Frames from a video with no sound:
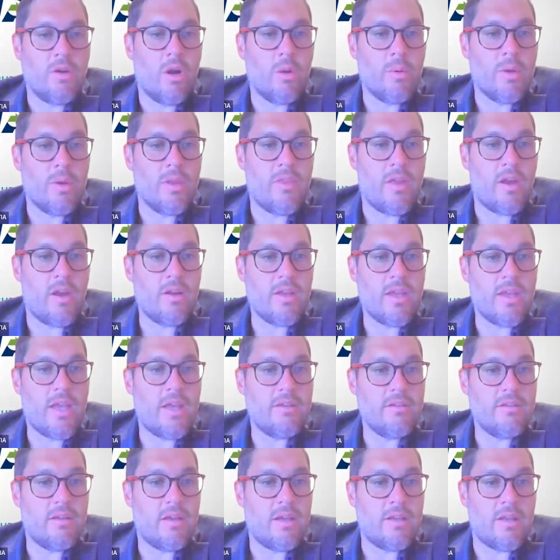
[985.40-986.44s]
we there
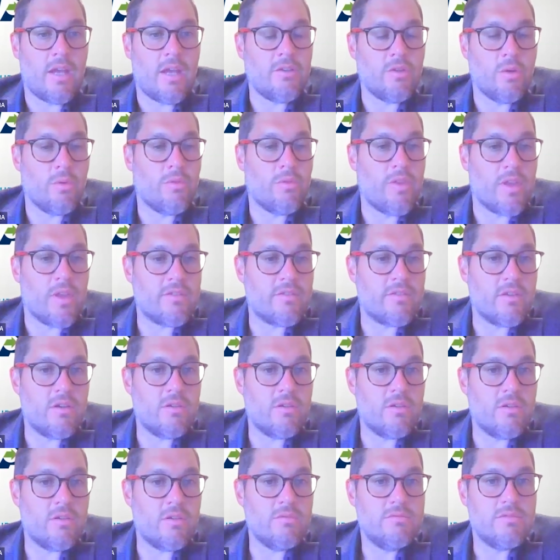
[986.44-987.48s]
yet? I don't think
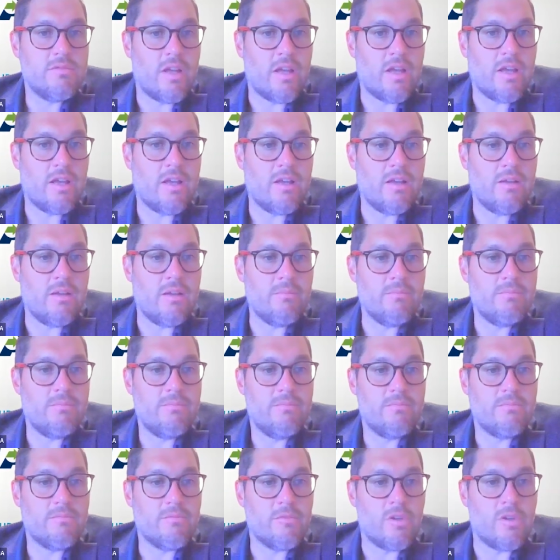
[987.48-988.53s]
so.
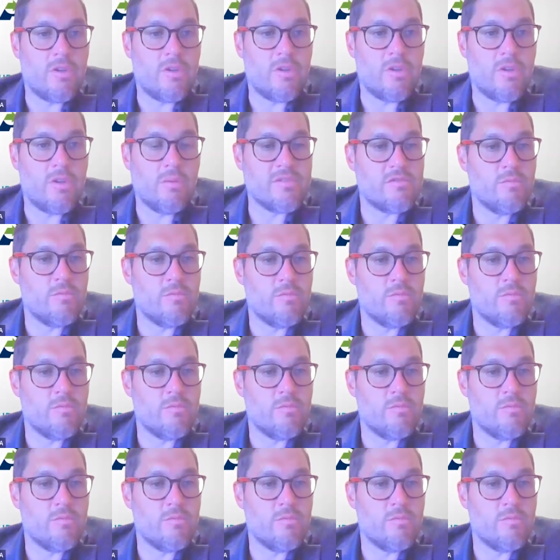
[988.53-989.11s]
It wasn't